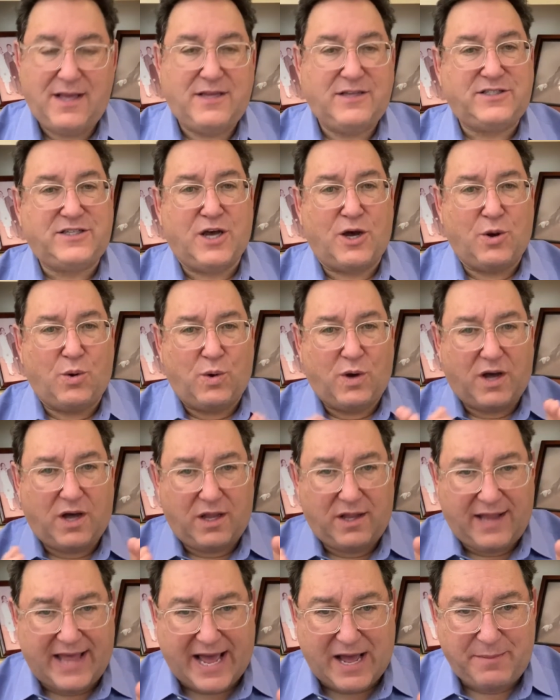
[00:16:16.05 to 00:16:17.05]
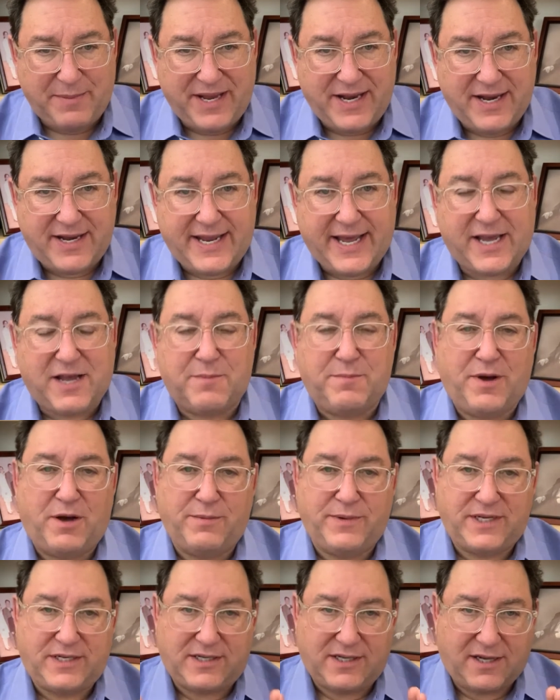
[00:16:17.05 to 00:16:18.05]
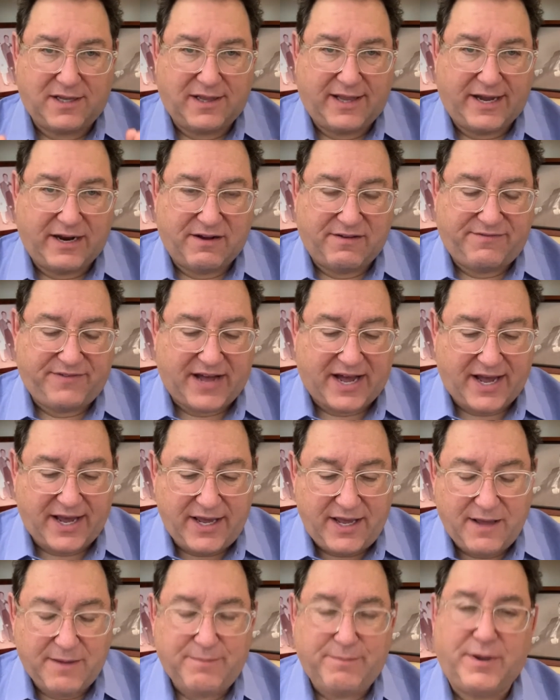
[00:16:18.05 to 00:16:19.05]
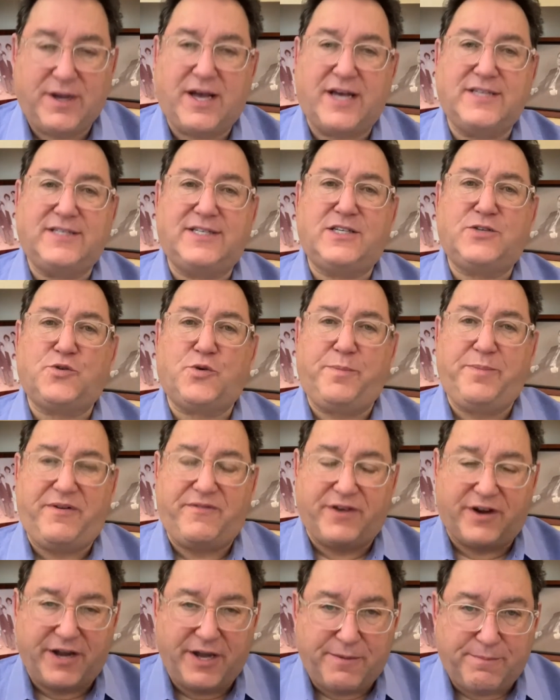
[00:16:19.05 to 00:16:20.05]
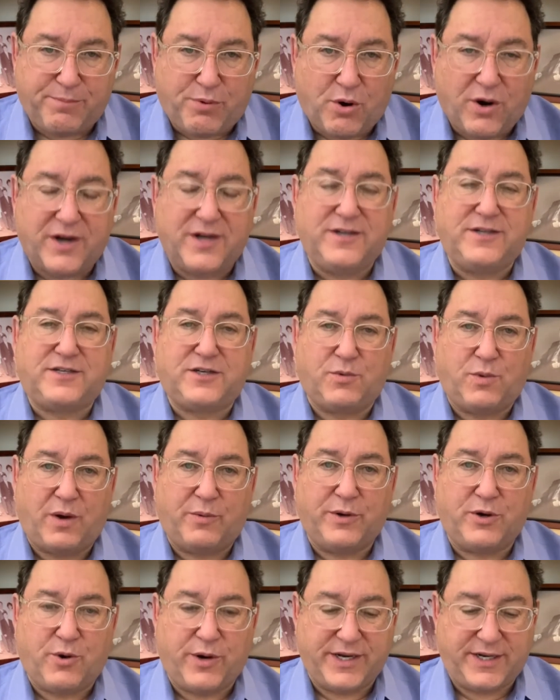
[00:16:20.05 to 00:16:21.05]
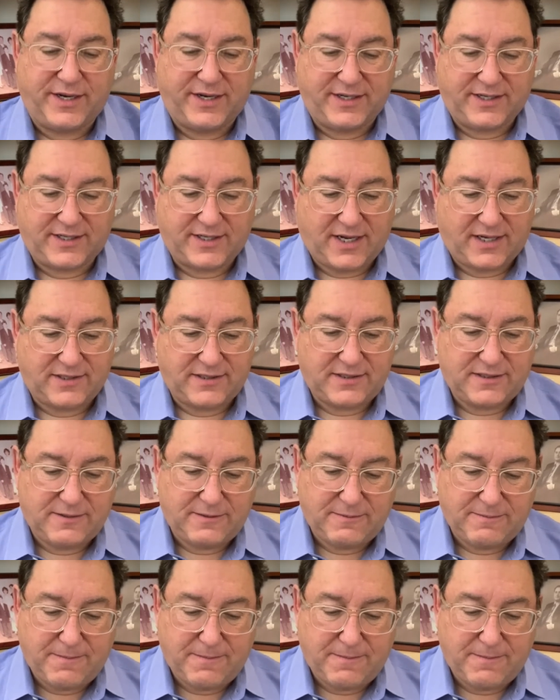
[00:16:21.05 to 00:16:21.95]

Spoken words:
So allow me to take a moment to clarify, because this will be very important to what we're going to discuss.